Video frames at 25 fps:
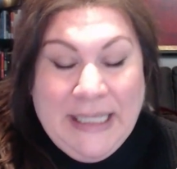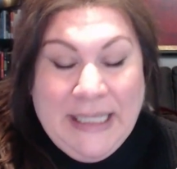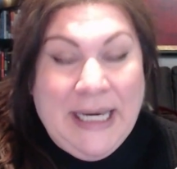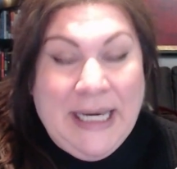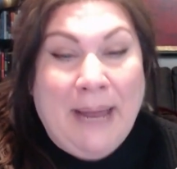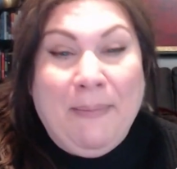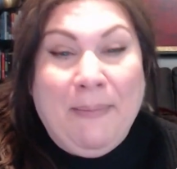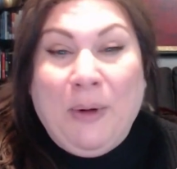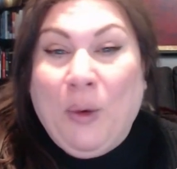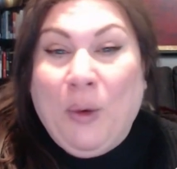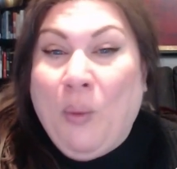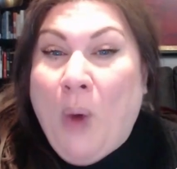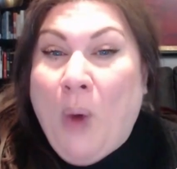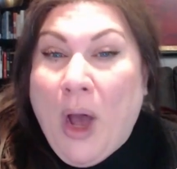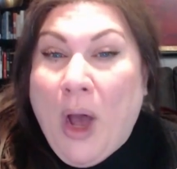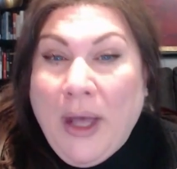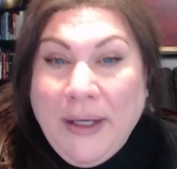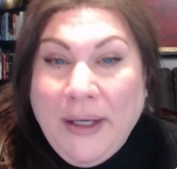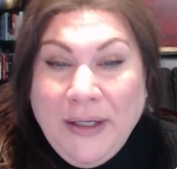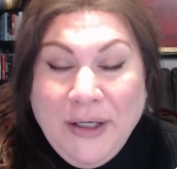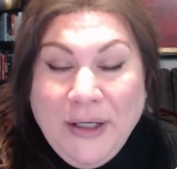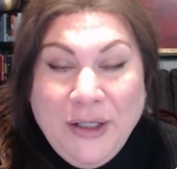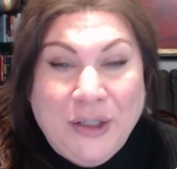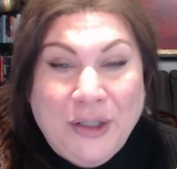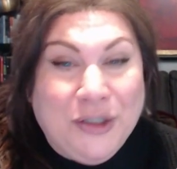Number
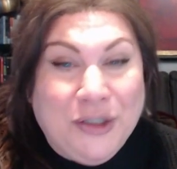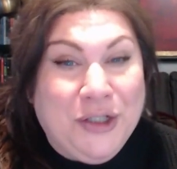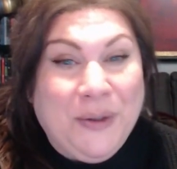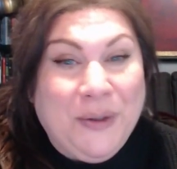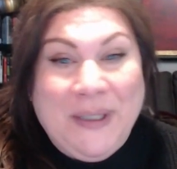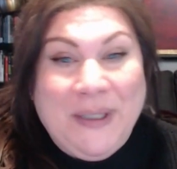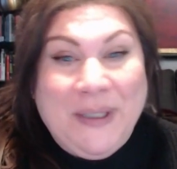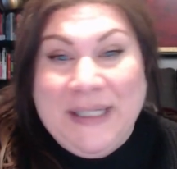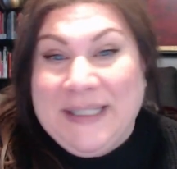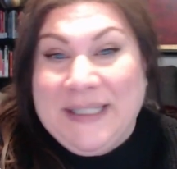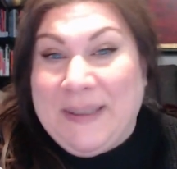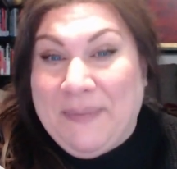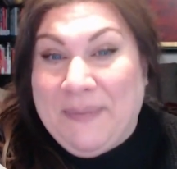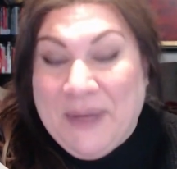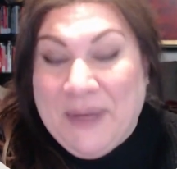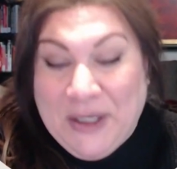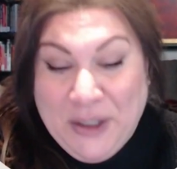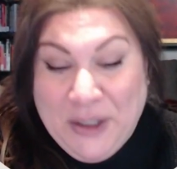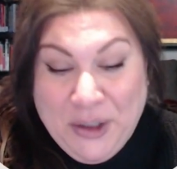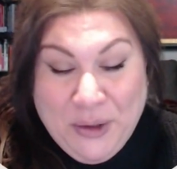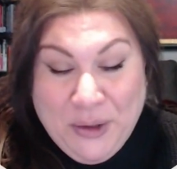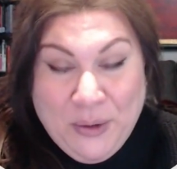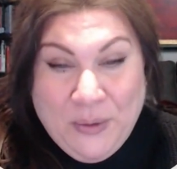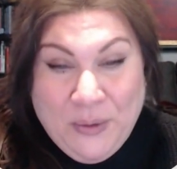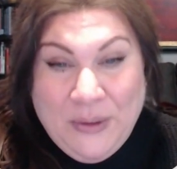one, you're doing
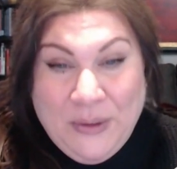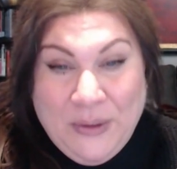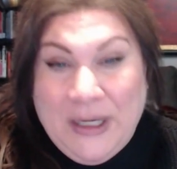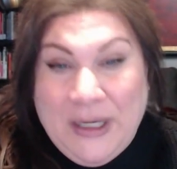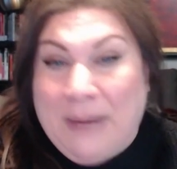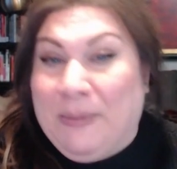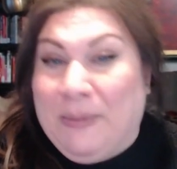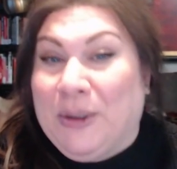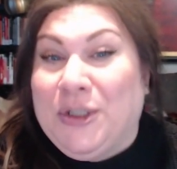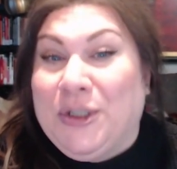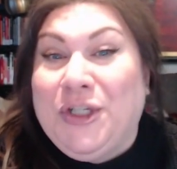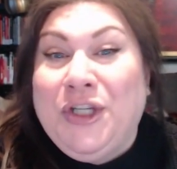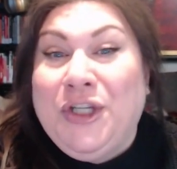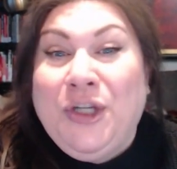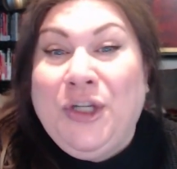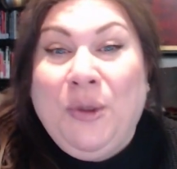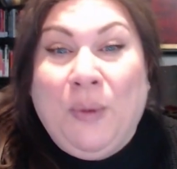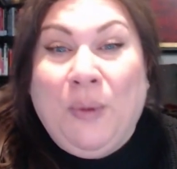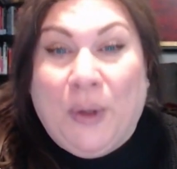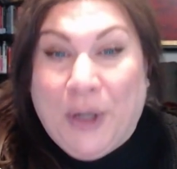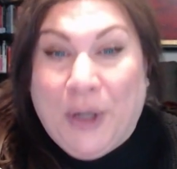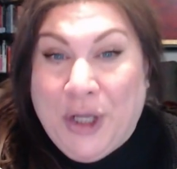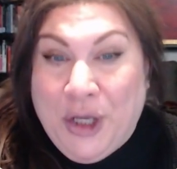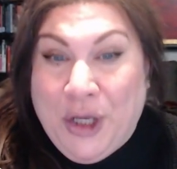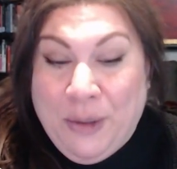something new. Number
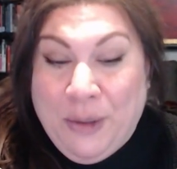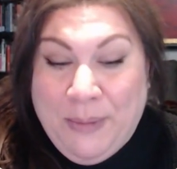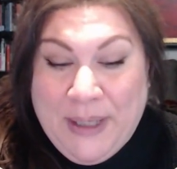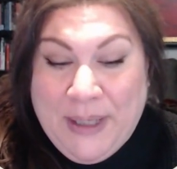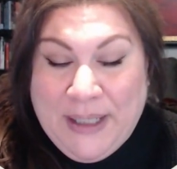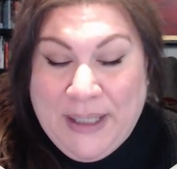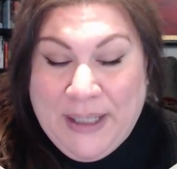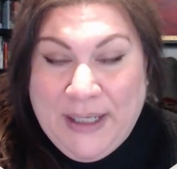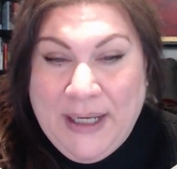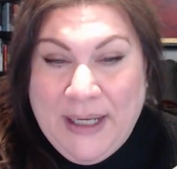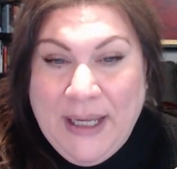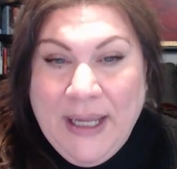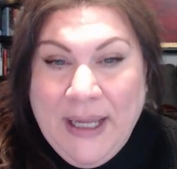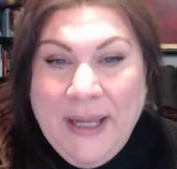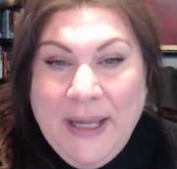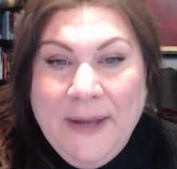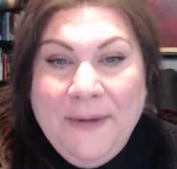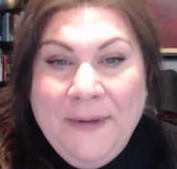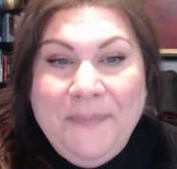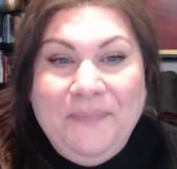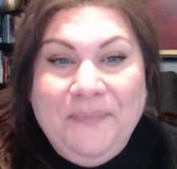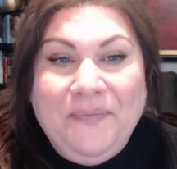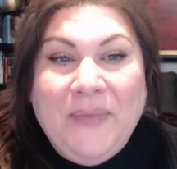two, we're human.